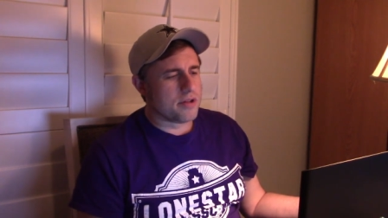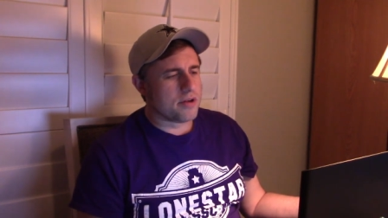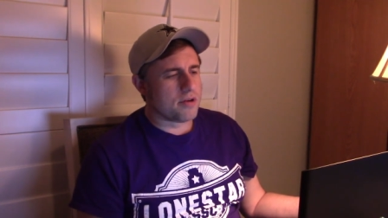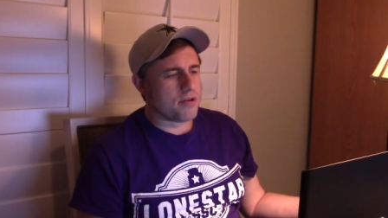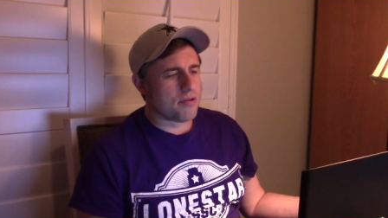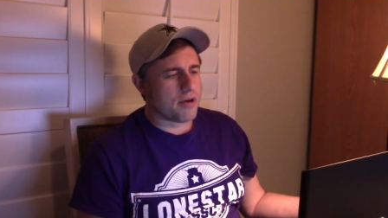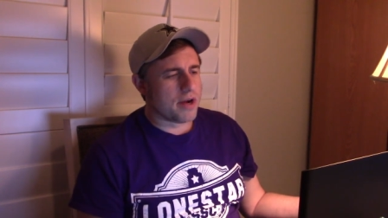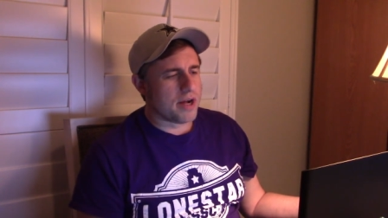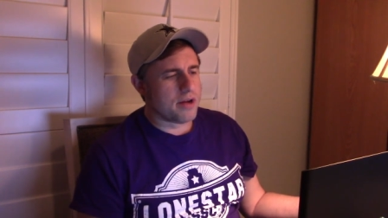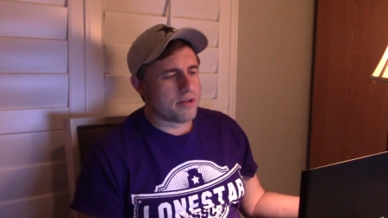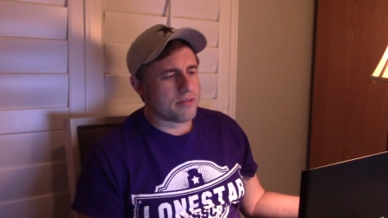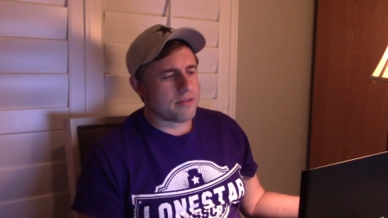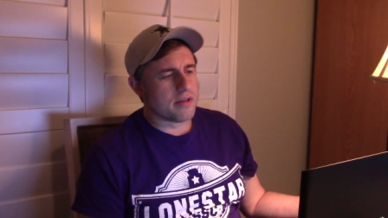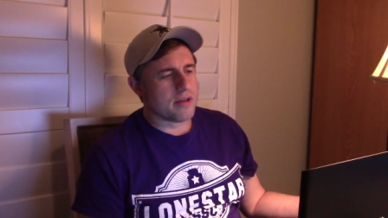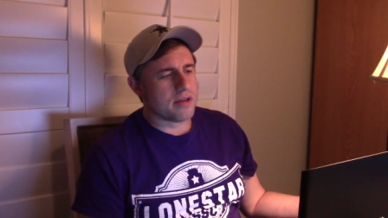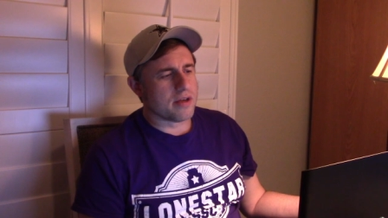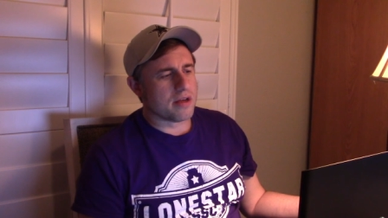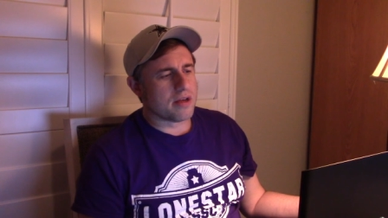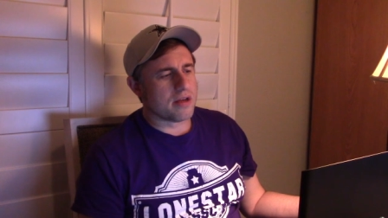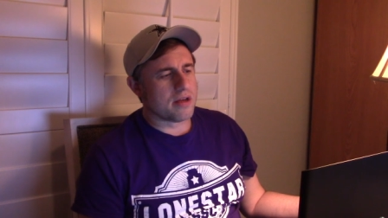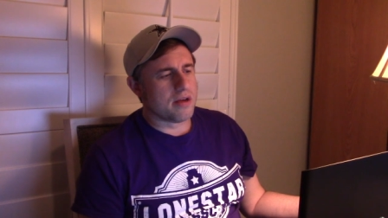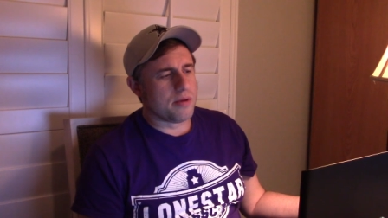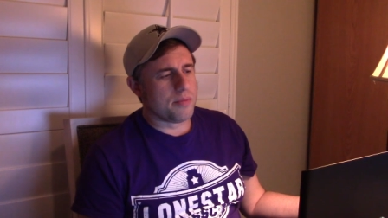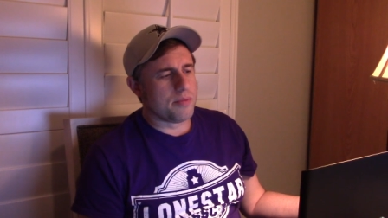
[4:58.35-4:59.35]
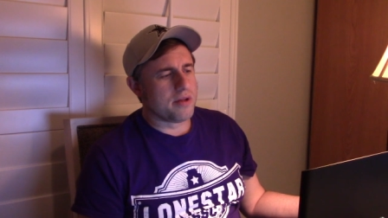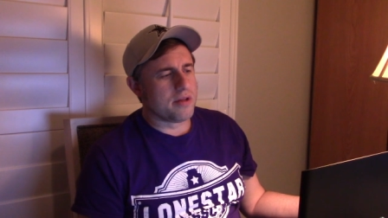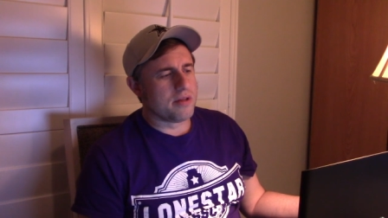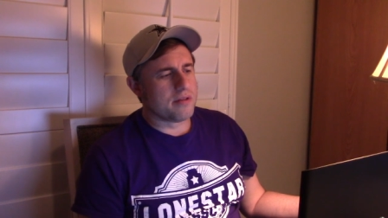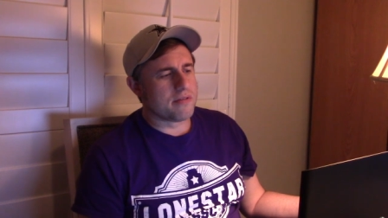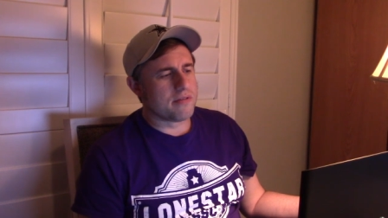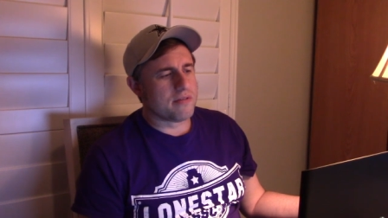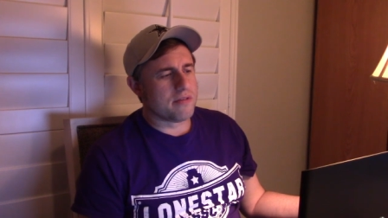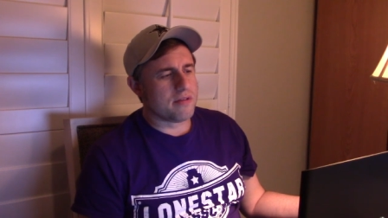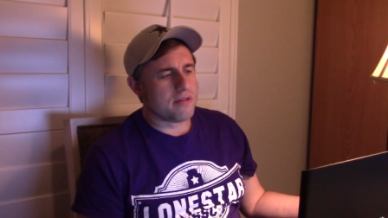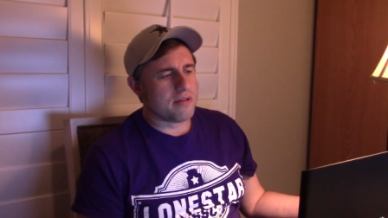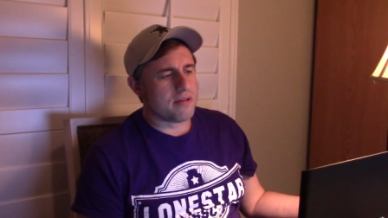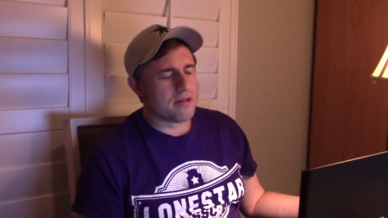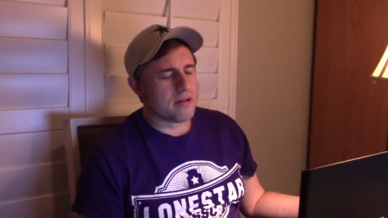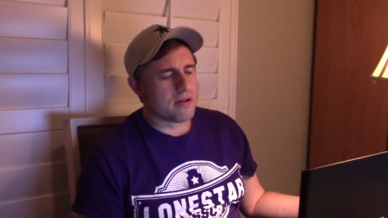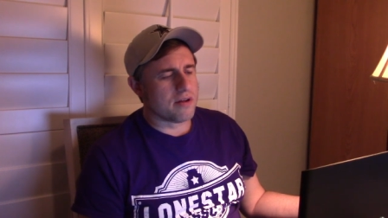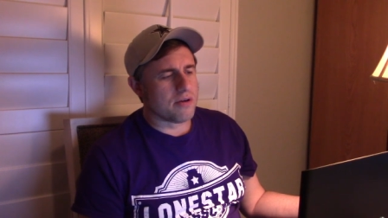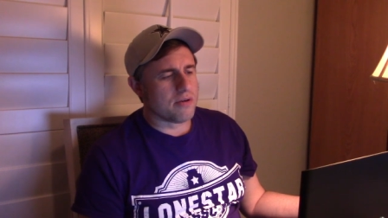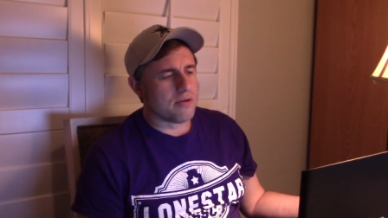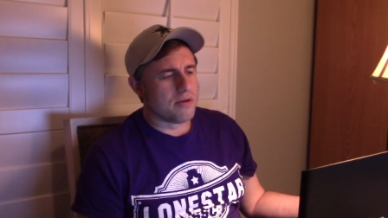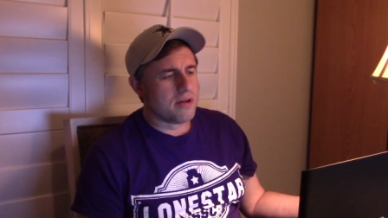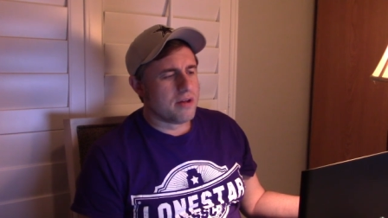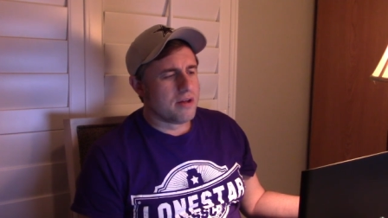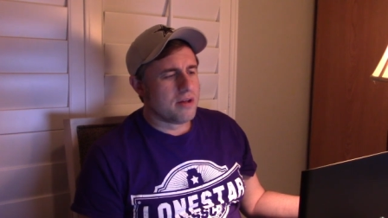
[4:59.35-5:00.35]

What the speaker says: the ground thing. I mean, it's, you know,